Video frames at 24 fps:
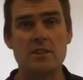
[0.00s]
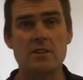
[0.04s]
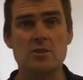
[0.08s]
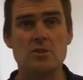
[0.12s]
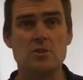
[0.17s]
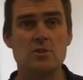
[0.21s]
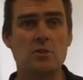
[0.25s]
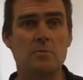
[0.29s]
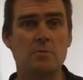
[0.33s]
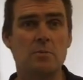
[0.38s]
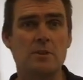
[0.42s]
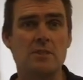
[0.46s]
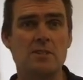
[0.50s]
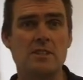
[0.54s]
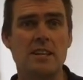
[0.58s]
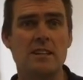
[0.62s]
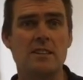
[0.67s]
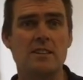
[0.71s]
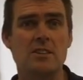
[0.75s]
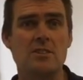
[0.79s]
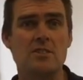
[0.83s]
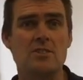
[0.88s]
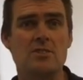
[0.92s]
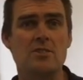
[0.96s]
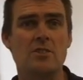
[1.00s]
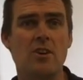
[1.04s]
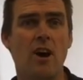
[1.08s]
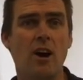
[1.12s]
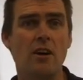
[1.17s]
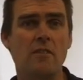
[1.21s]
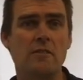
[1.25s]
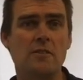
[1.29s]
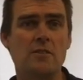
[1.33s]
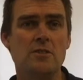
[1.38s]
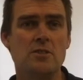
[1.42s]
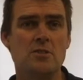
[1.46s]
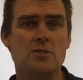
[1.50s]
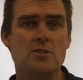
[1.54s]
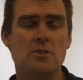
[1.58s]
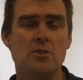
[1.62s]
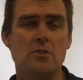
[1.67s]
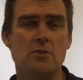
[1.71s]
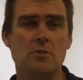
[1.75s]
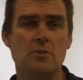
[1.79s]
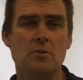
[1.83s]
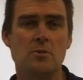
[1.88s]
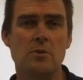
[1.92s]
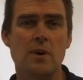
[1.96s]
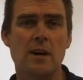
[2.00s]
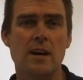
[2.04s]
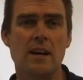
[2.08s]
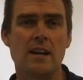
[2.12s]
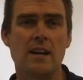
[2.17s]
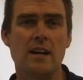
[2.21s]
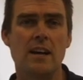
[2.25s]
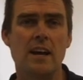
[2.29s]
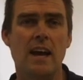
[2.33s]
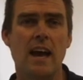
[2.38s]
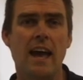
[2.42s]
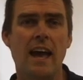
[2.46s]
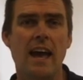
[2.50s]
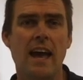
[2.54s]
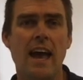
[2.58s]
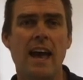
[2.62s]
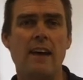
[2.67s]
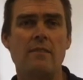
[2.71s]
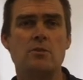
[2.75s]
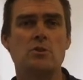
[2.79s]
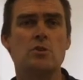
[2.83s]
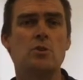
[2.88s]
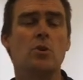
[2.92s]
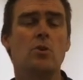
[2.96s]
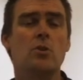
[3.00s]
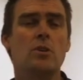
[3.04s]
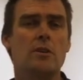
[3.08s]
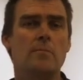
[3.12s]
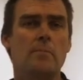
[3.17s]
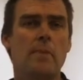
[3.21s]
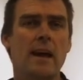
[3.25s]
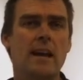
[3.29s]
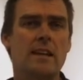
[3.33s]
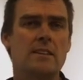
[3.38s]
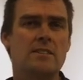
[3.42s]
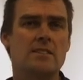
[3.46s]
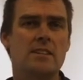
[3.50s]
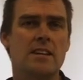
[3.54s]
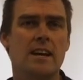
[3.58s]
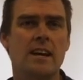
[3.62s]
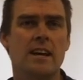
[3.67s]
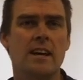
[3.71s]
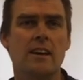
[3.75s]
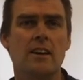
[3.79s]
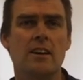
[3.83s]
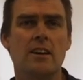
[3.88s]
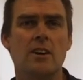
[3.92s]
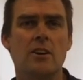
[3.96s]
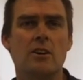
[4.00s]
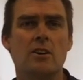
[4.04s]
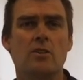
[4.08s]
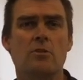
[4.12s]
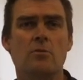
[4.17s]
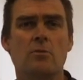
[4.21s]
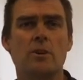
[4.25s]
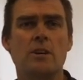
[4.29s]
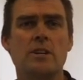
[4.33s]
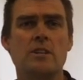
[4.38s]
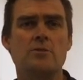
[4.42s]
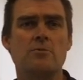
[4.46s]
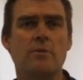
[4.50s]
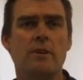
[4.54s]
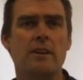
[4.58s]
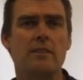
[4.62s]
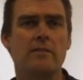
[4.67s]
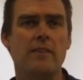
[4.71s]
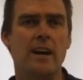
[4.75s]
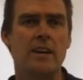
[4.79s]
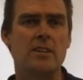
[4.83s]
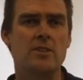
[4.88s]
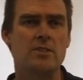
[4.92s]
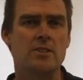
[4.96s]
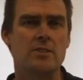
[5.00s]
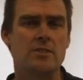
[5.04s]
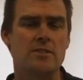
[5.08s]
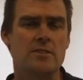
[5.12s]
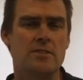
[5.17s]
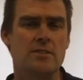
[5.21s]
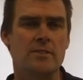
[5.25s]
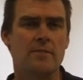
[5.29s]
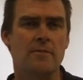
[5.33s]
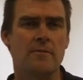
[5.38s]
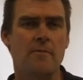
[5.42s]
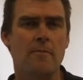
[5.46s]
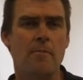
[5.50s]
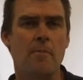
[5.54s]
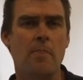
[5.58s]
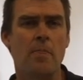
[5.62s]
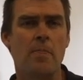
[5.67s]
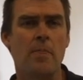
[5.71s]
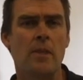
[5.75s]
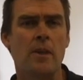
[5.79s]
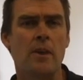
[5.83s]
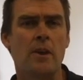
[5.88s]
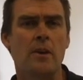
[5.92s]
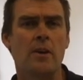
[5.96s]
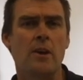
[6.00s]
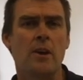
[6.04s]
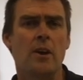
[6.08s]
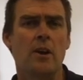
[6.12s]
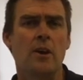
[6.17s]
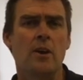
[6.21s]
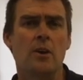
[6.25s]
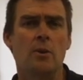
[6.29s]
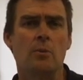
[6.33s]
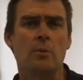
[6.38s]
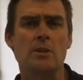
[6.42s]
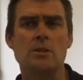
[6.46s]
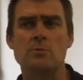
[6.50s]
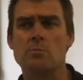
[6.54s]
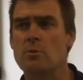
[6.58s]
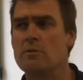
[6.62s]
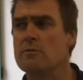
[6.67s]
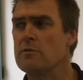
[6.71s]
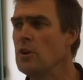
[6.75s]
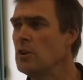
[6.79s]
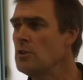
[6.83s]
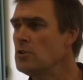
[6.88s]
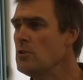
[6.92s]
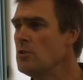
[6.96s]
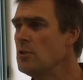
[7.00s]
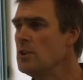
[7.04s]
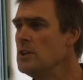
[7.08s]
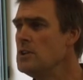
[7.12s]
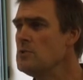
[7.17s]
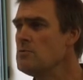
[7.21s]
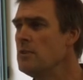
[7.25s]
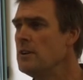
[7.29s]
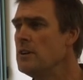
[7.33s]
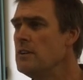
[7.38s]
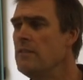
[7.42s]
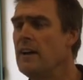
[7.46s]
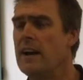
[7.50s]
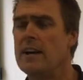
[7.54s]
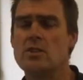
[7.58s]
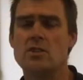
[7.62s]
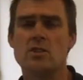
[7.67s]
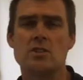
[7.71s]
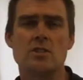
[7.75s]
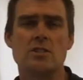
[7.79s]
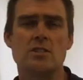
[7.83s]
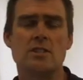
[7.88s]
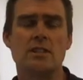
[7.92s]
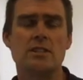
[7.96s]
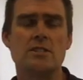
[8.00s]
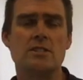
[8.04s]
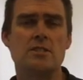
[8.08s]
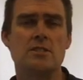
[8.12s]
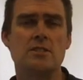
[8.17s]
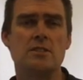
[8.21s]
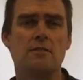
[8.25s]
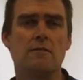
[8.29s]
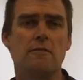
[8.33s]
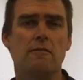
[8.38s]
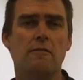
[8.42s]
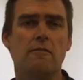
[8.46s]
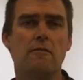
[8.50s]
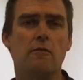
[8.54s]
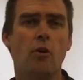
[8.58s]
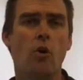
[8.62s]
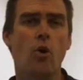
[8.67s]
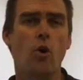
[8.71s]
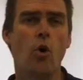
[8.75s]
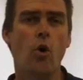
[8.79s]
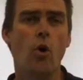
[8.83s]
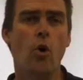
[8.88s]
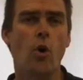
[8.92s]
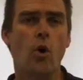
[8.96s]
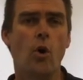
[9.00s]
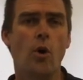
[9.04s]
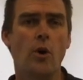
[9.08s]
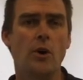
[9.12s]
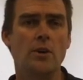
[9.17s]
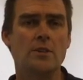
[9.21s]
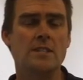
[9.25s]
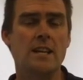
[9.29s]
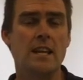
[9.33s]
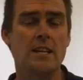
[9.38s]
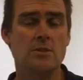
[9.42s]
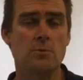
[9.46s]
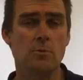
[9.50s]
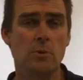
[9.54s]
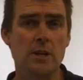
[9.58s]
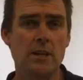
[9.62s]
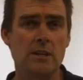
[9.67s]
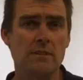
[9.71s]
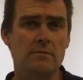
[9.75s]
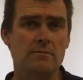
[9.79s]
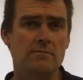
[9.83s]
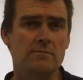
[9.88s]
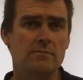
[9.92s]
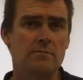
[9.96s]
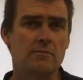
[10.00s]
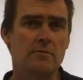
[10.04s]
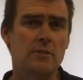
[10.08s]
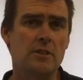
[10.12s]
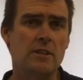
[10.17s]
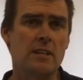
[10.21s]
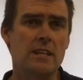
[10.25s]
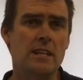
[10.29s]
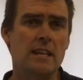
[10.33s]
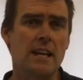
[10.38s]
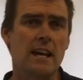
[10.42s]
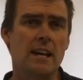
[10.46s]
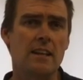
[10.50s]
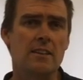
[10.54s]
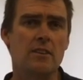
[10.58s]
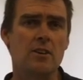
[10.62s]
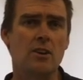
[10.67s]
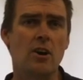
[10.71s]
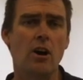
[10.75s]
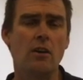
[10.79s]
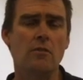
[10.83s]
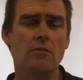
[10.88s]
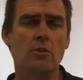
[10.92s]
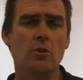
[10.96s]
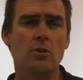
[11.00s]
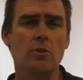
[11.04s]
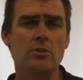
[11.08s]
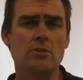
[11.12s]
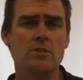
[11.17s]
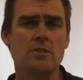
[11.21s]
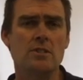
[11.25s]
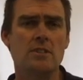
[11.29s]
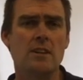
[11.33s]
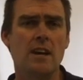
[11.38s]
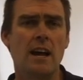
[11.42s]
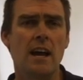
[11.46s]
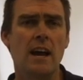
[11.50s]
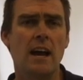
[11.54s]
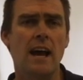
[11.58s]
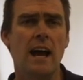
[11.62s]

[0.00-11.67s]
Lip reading: Superintendent's office to have a talk about greens renovations. We've got greens renovations listed for next week for the golf course.